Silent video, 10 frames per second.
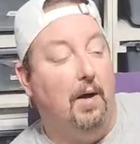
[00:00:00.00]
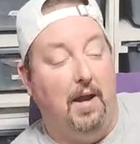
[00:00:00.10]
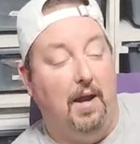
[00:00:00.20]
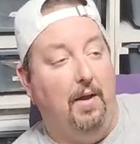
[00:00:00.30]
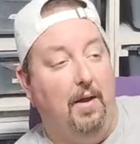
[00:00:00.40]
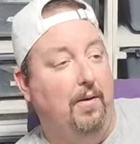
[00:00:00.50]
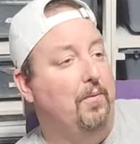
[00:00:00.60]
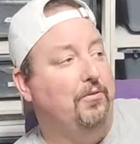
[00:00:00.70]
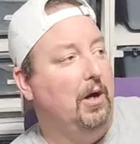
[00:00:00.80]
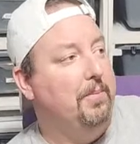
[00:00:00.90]
And those
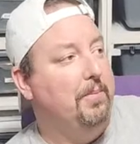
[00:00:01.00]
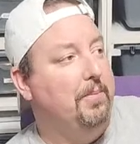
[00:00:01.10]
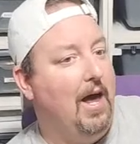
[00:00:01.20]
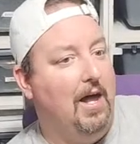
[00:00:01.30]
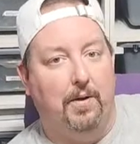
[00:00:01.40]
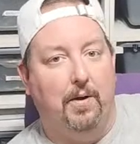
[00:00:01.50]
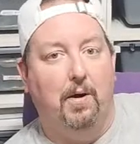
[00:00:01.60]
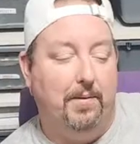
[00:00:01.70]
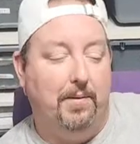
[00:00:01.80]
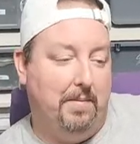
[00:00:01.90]
terms I hadn't really heard
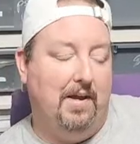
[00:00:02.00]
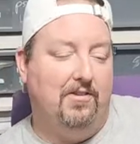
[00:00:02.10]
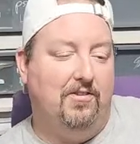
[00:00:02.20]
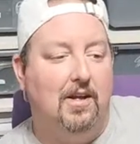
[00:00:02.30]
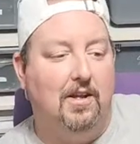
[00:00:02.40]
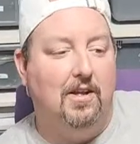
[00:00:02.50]
of, but they made sense.